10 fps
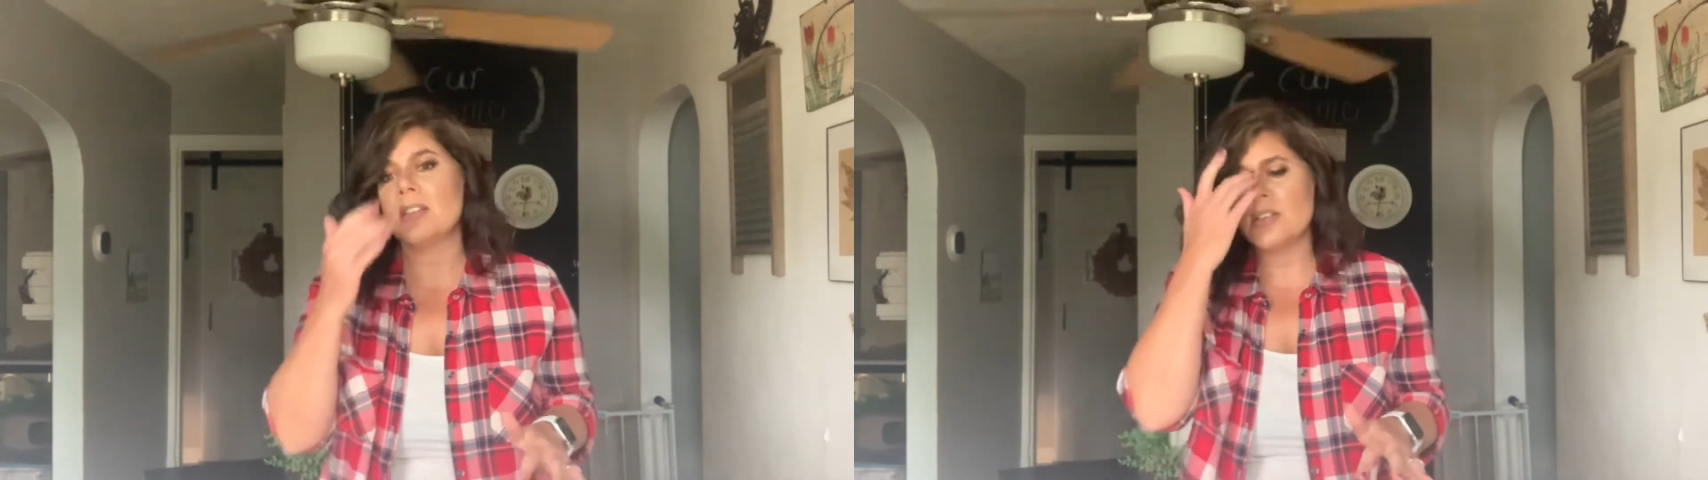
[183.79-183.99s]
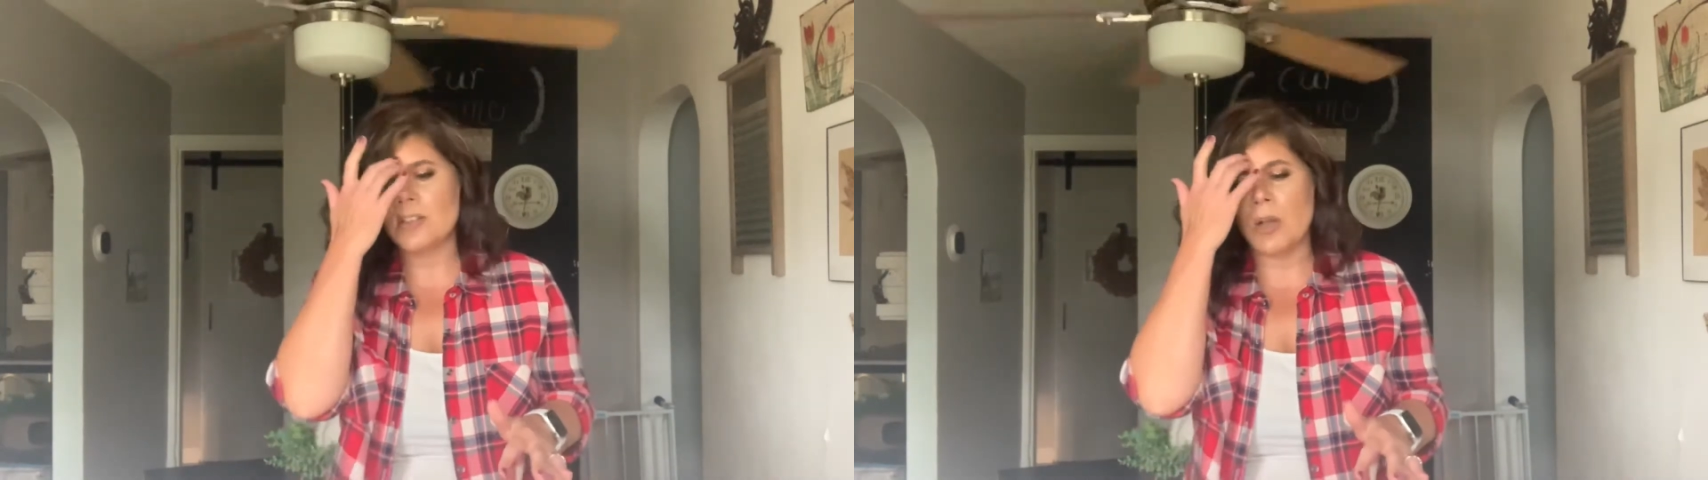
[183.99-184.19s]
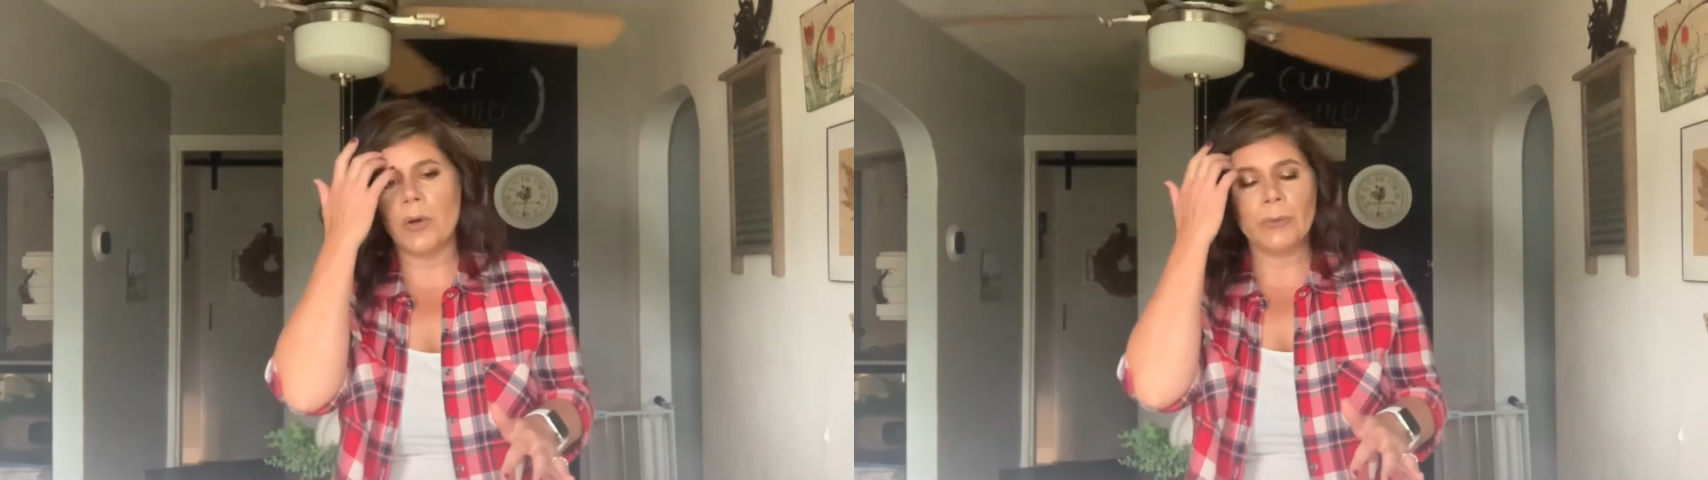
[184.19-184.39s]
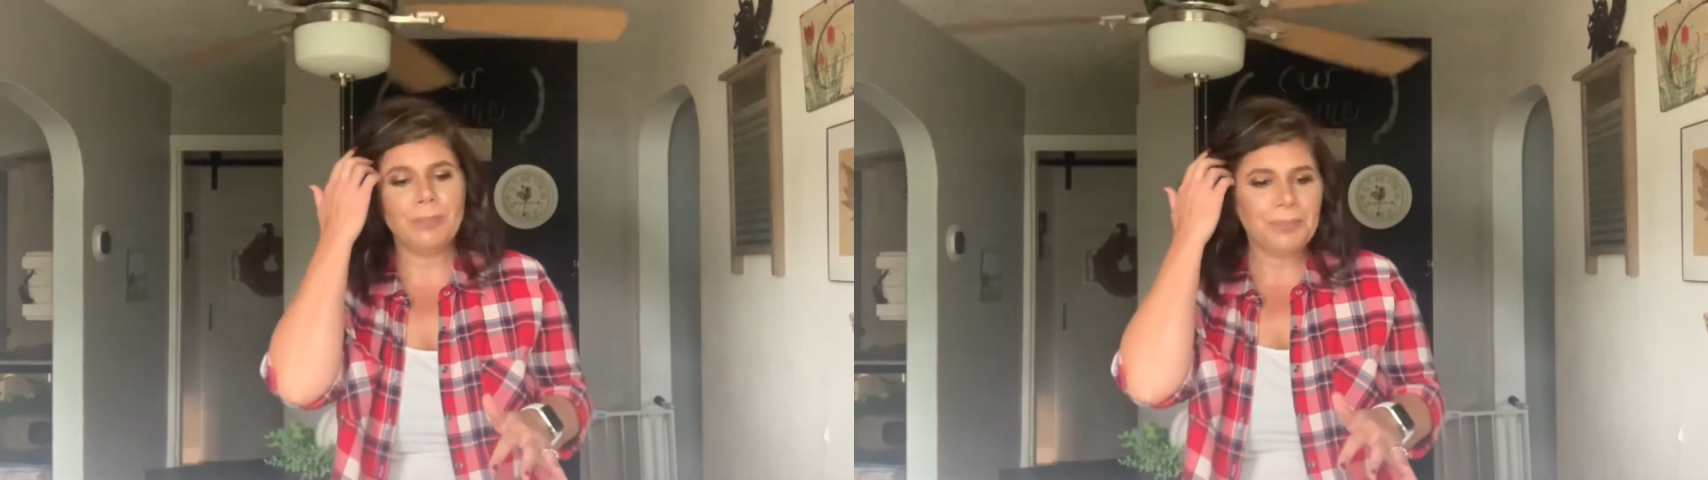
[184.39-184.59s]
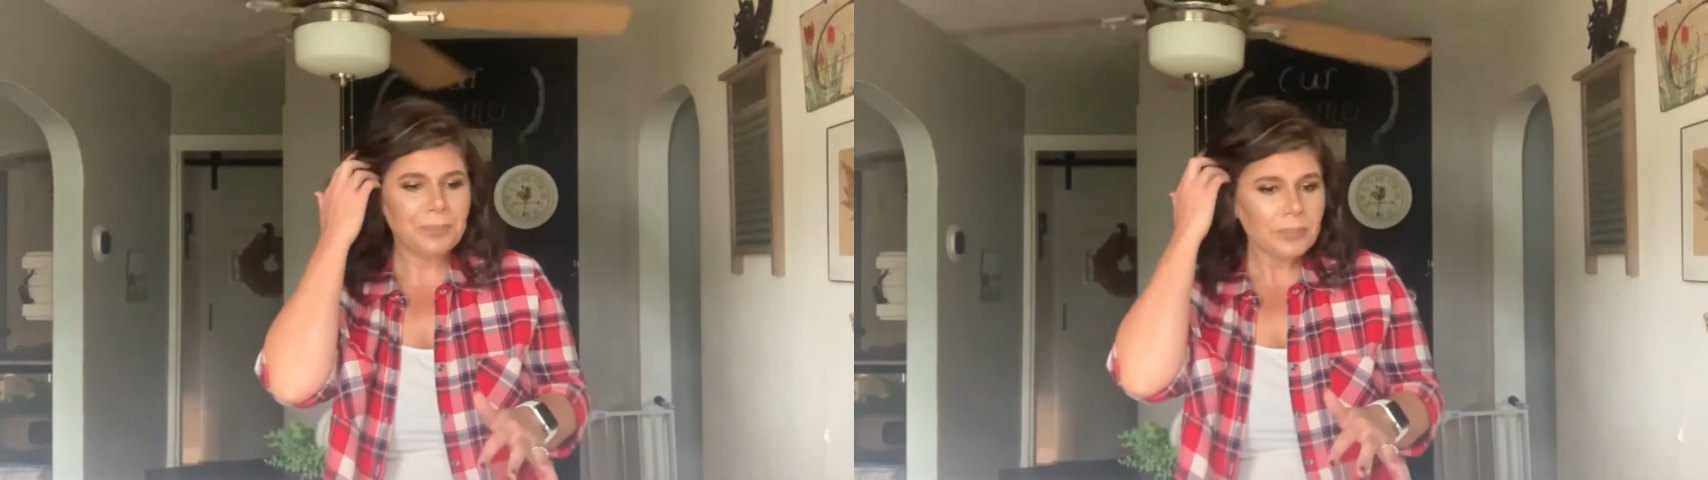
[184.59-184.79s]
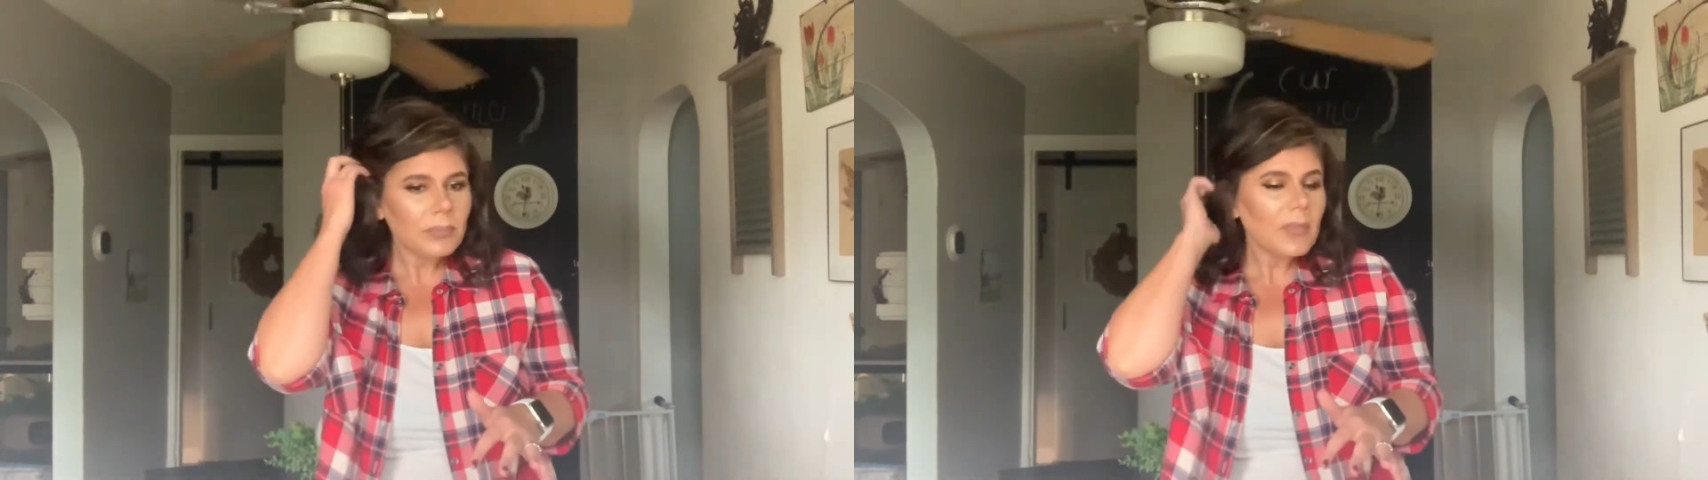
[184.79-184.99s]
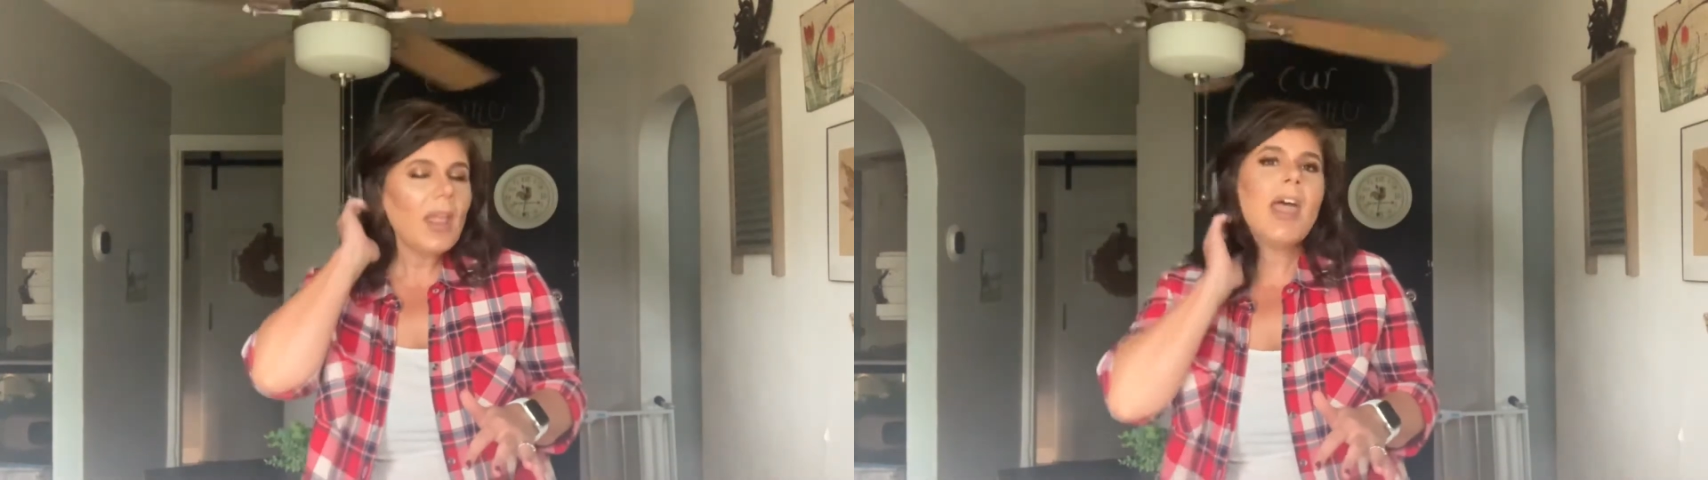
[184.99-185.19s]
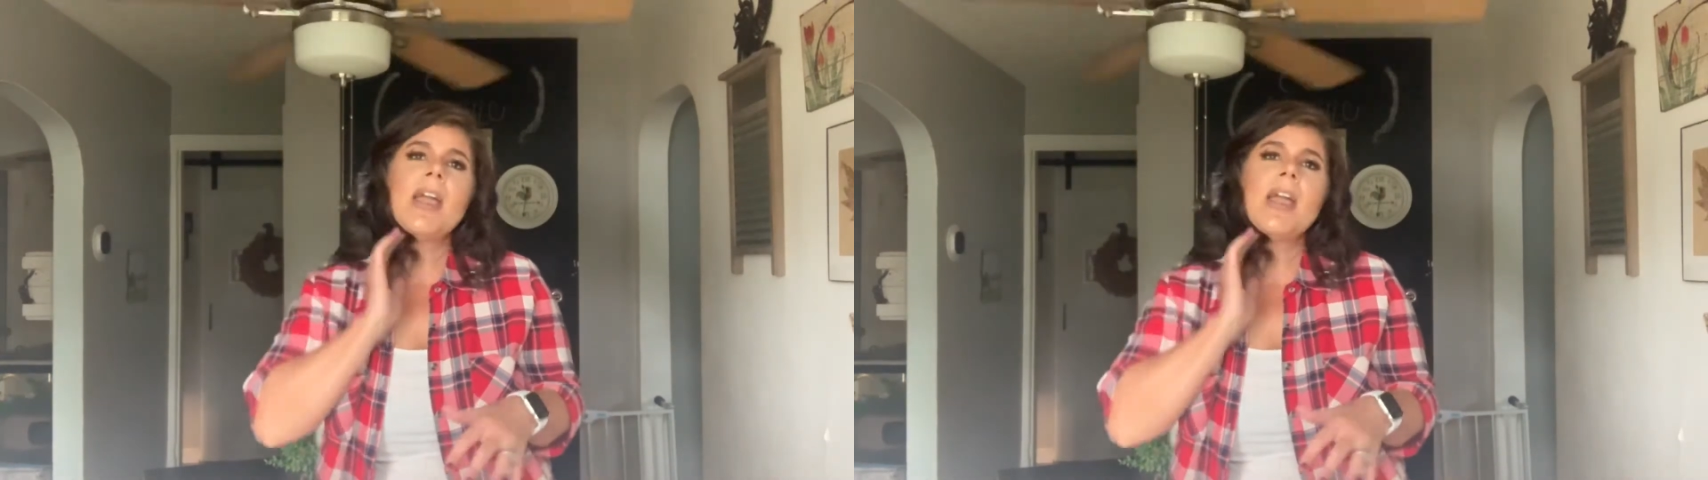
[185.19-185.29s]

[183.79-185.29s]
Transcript: So I